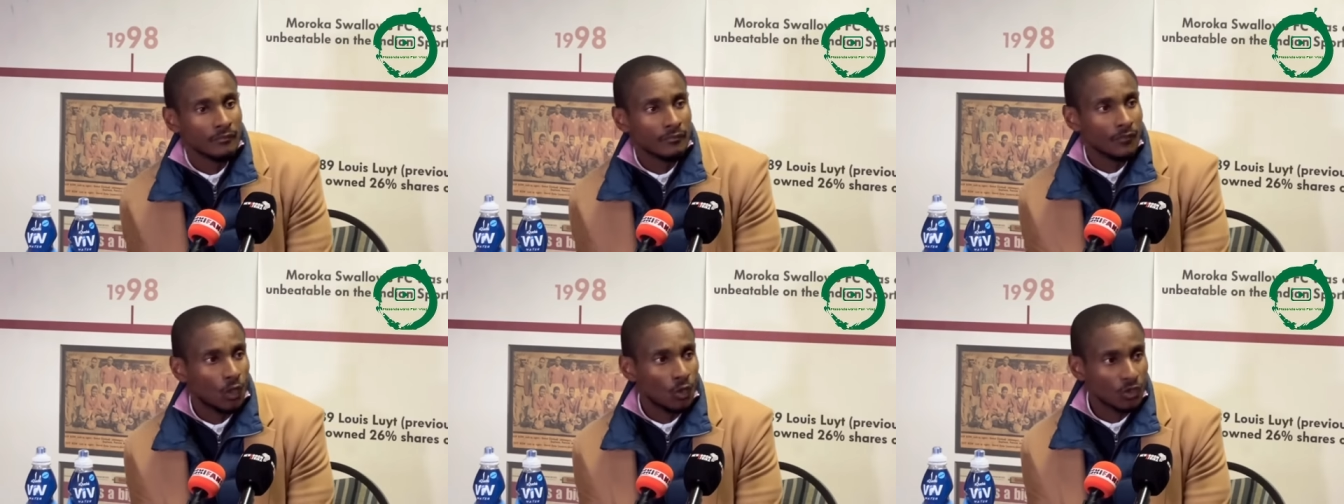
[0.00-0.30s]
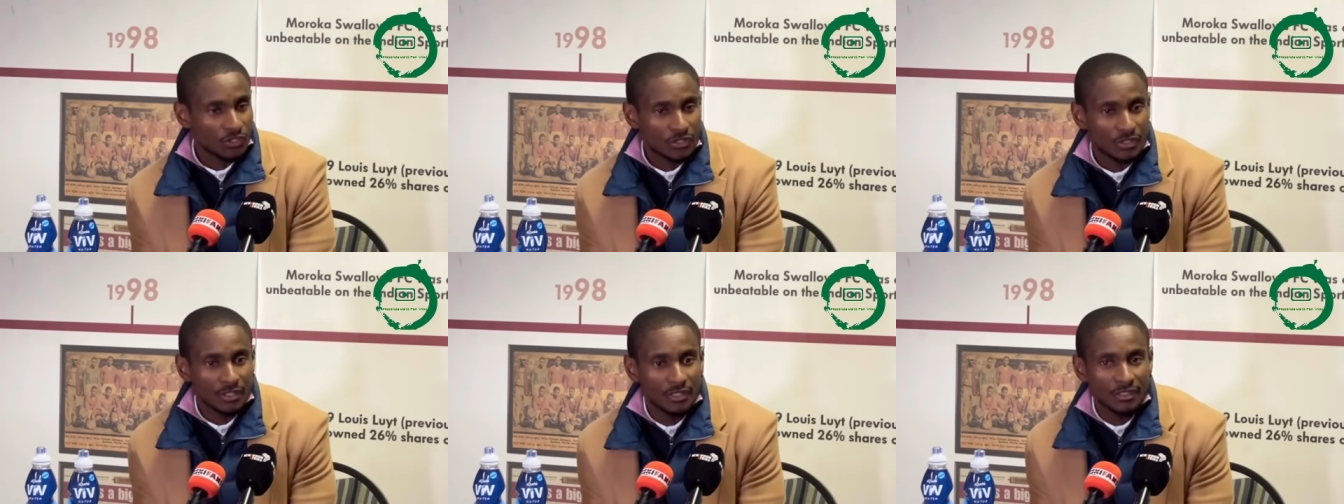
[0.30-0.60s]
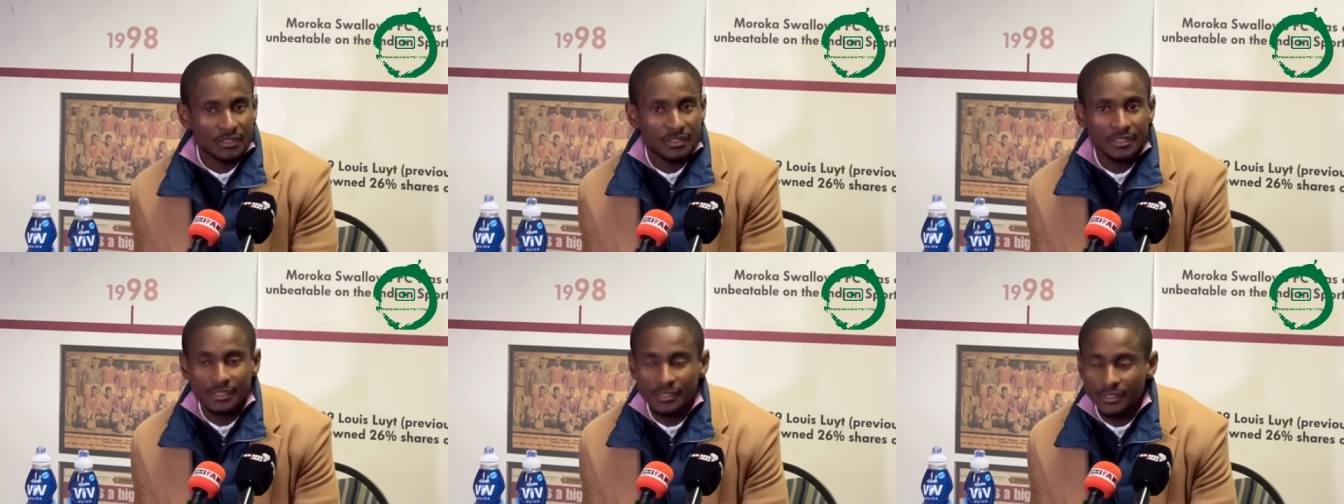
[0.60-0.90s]

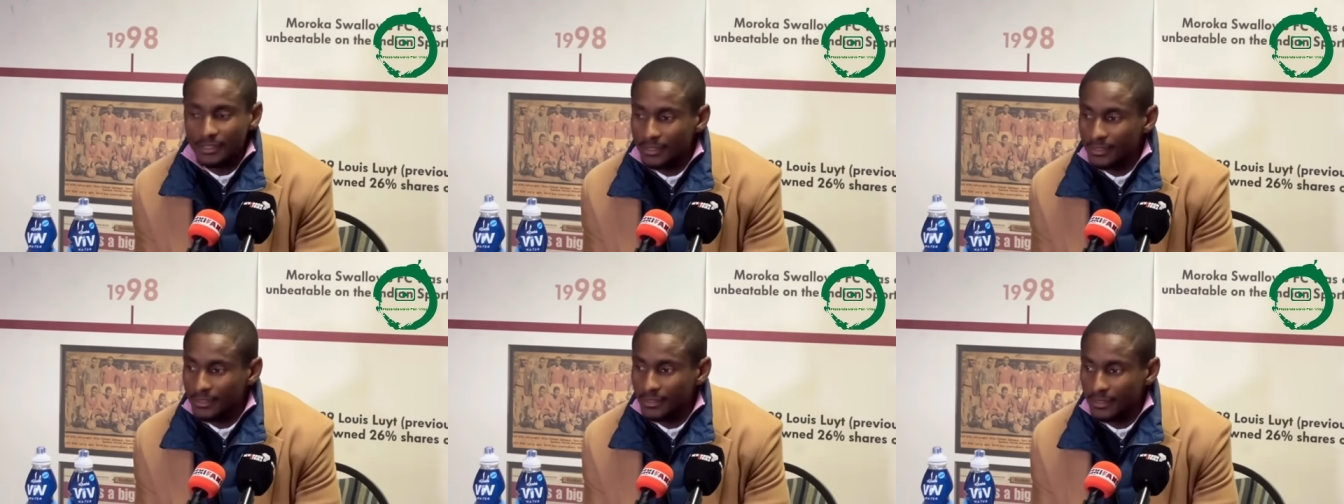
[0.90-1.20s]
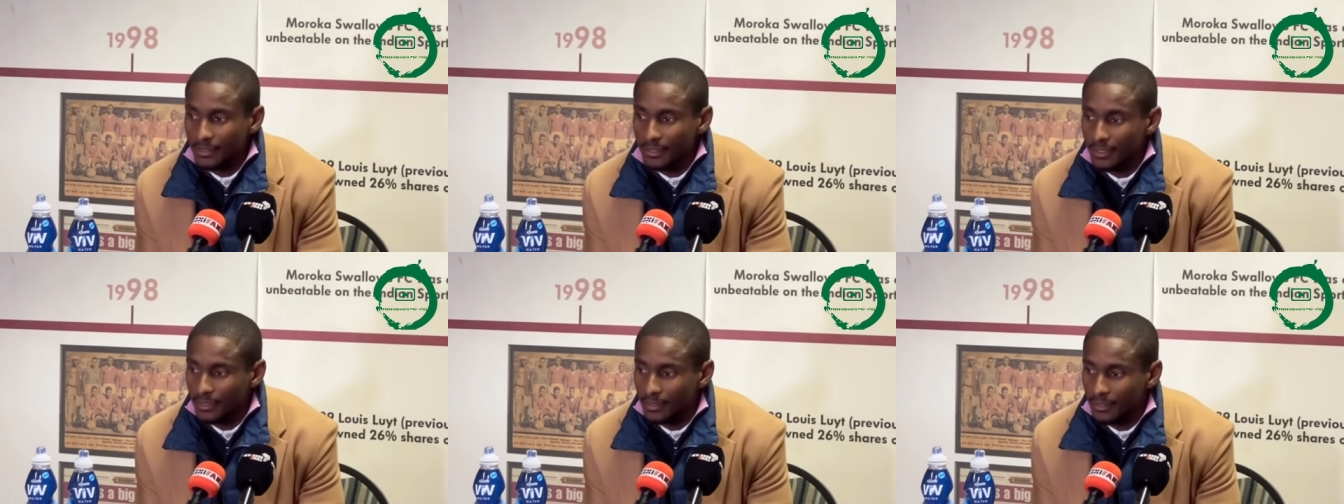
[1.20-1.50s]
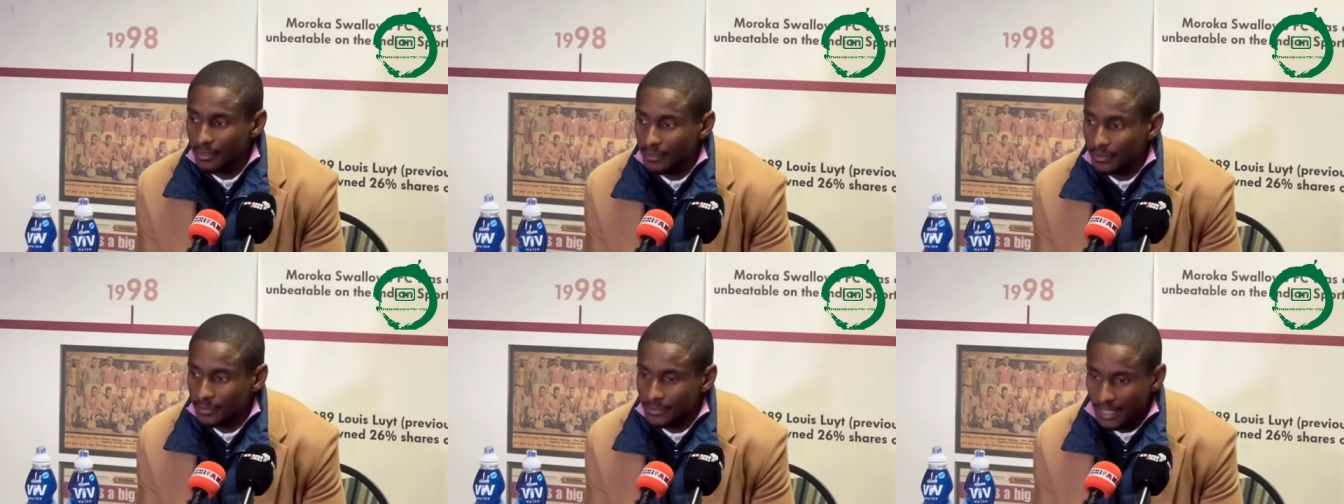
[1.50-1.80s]
hostility,
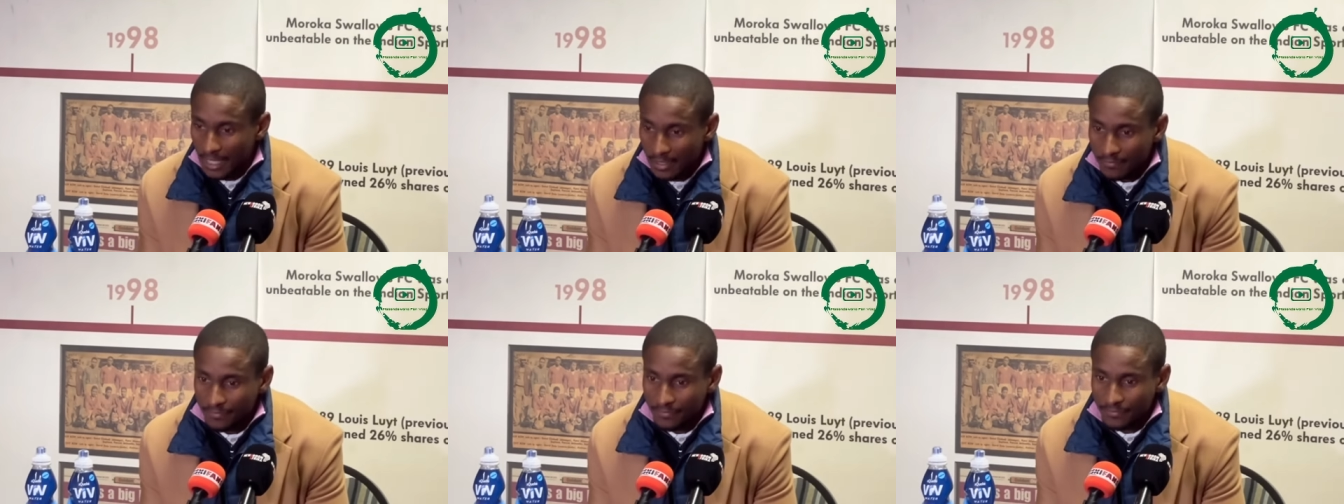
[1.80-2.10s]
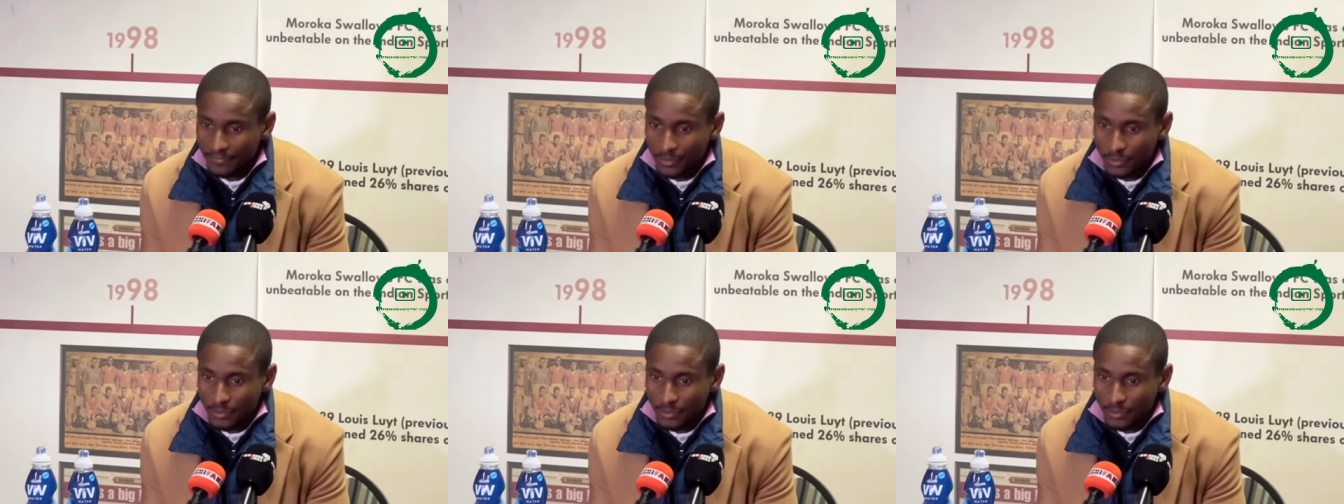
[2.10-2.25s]
uh, tough